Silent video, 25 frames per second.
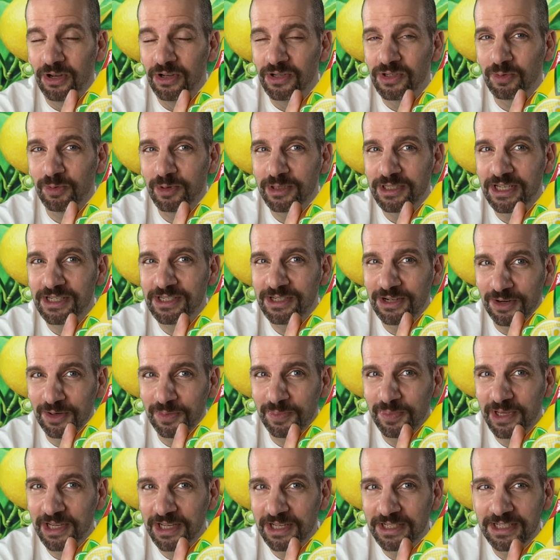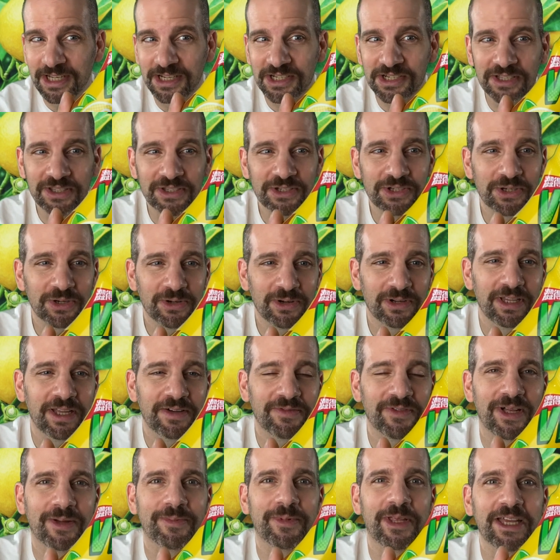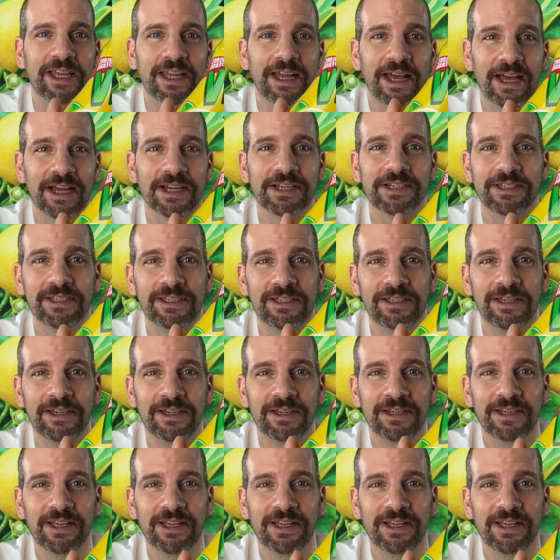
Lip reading: So once I started paying attention to the sugar level, I'm like, actually,